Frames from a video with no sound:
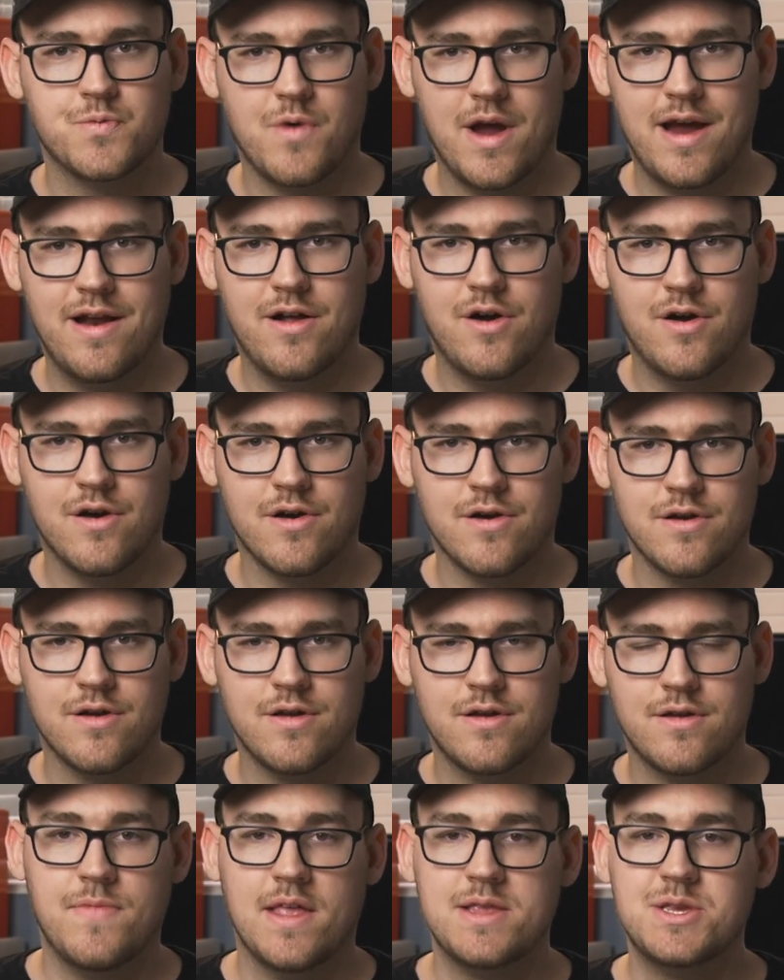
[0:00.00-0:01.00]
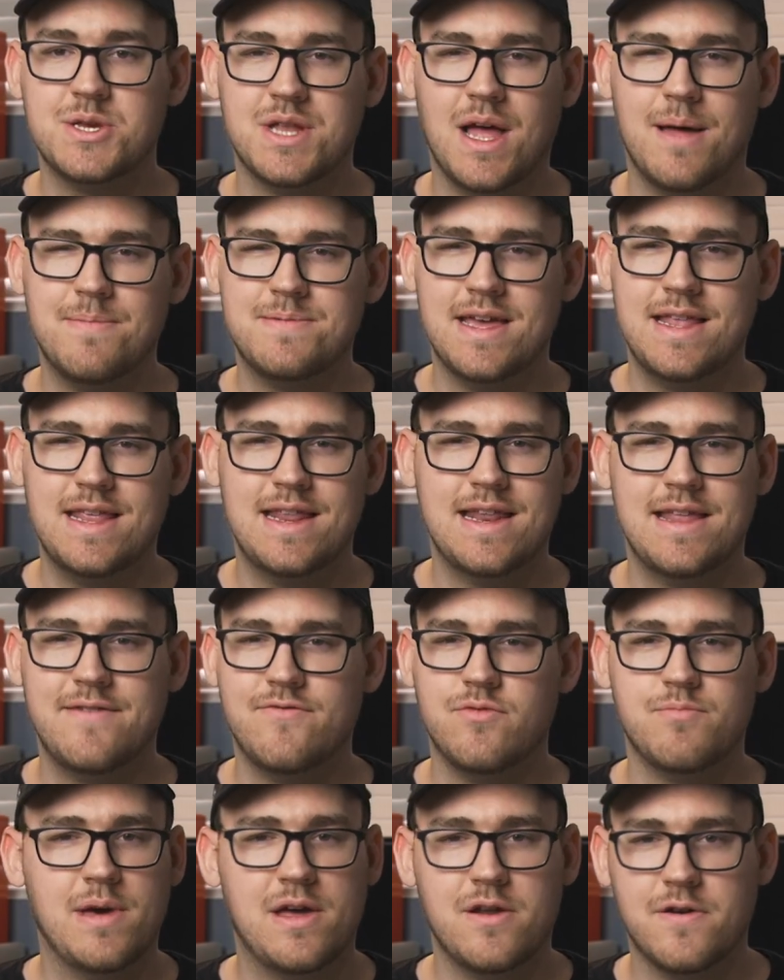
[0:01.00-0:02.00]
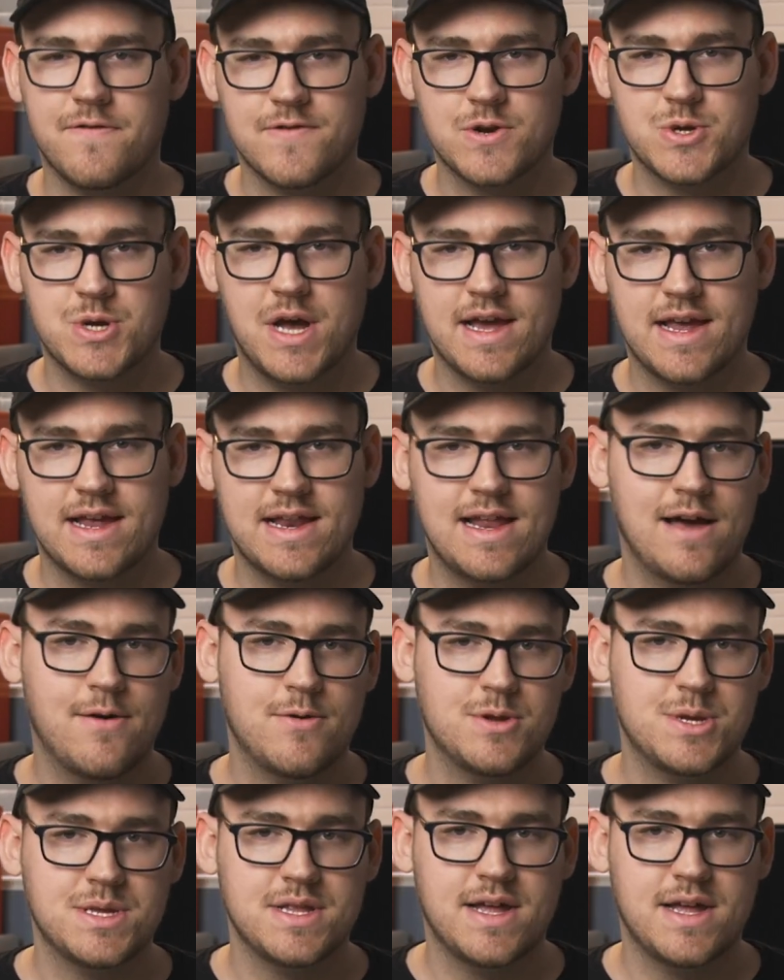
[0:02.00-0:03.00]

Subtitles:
Radar. It's just updated and even better for tracking now, which is